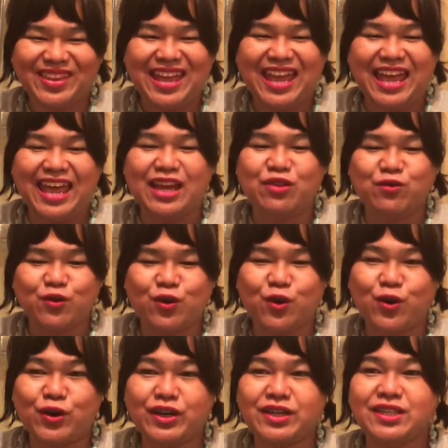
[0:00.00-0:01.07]
And of
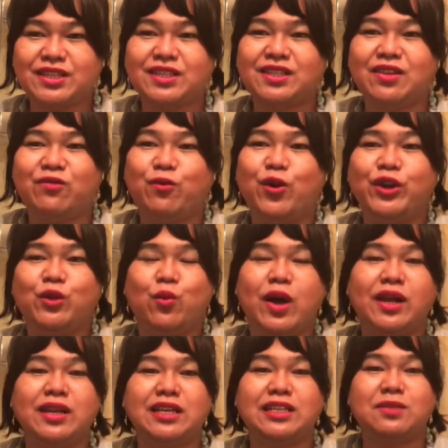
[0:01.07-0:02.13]
course, the fourth
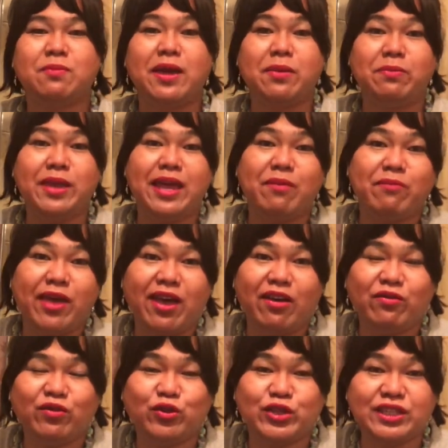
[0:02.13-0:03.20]
one is my
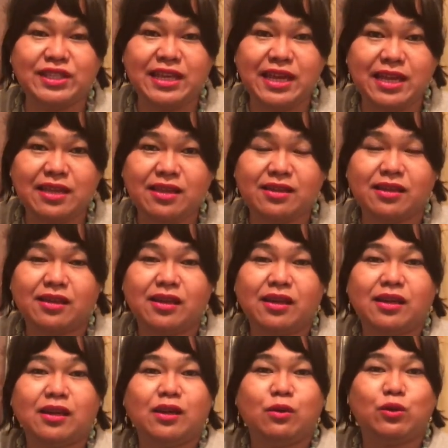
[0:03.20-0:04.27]
BFF, Christine,
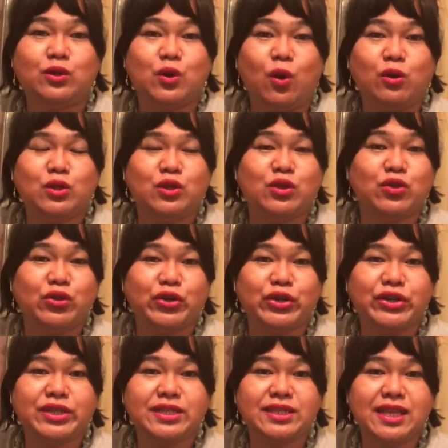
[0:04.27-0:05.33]
who's also a
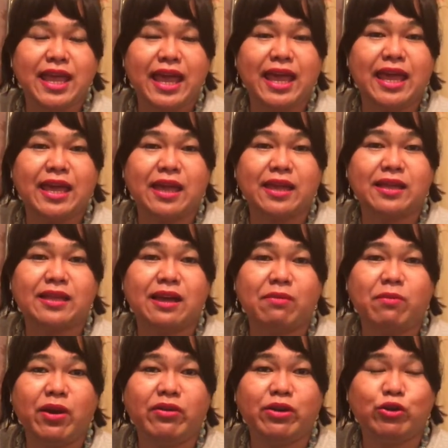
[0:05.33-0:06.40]
nurse and a
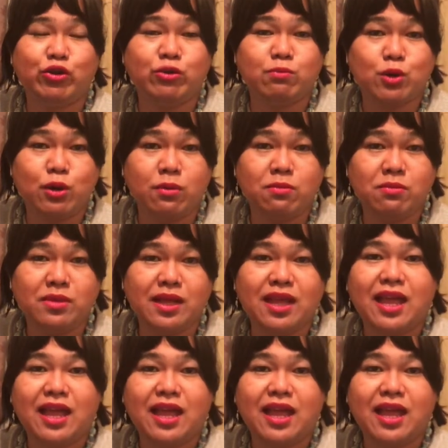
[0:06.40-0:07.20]
very good mom.